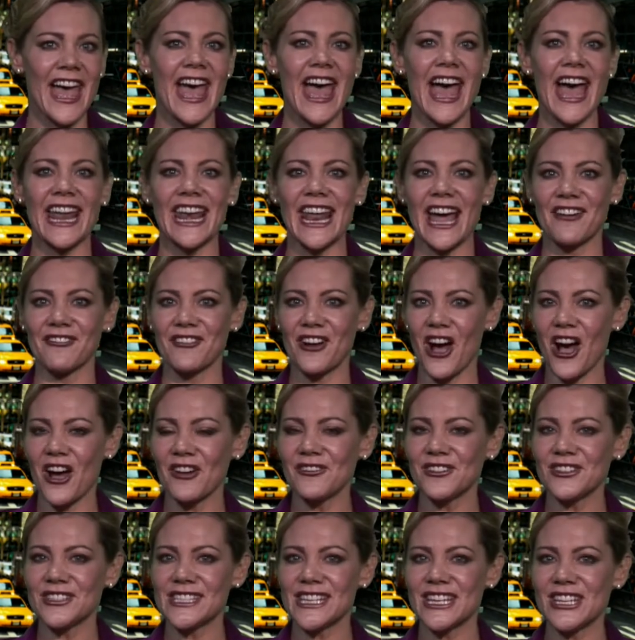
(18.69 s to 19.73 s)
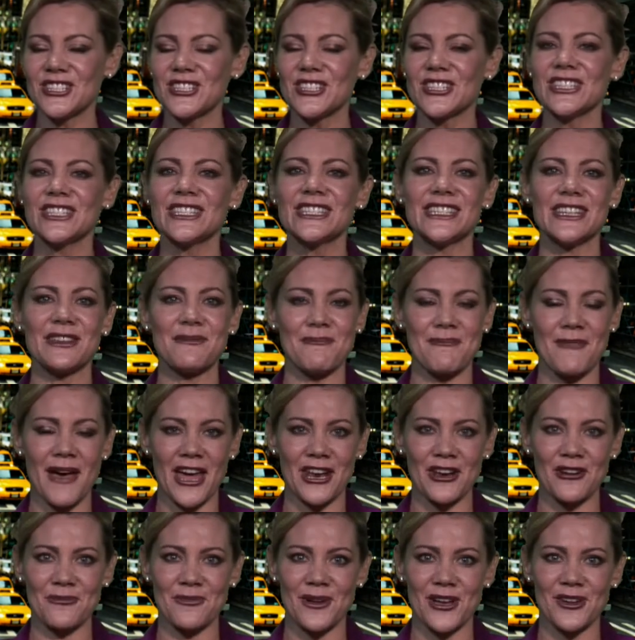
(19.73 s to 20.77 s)
and have conversations that
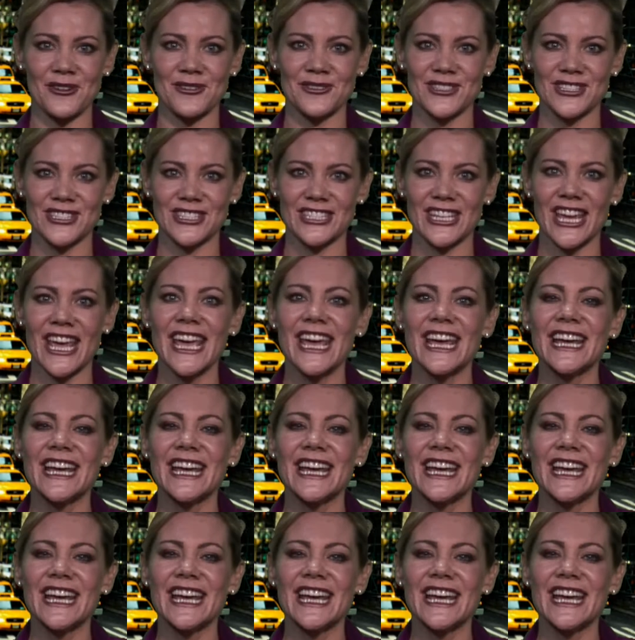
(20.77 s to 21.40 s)
matter most.